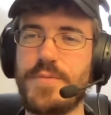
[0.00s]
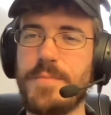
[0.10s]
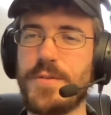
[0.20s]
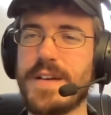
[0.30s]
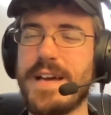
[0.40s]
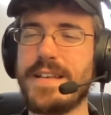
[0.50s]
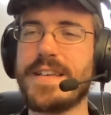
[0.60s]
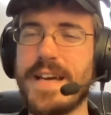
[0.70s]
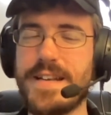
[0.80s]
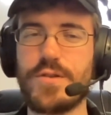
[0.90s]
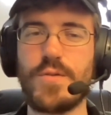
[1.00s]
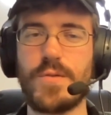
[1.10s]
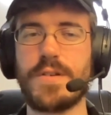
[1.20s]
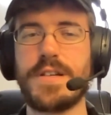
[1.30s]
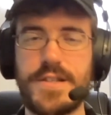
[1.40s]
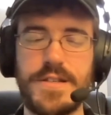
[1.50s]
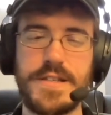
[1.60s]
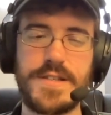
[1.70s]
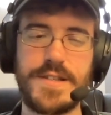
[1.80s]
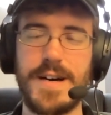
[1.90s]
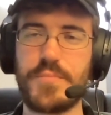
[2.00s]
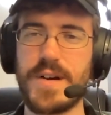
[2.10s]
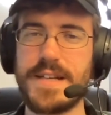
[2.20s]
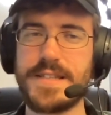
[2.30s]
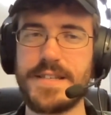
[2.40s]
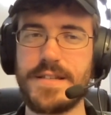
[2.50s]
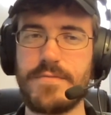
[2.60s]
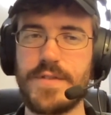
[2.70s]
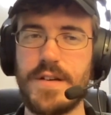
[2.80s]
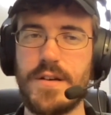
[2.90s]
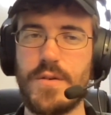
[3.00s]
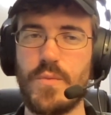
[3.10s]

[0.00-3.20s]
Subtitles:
people get cornered into this thought process of,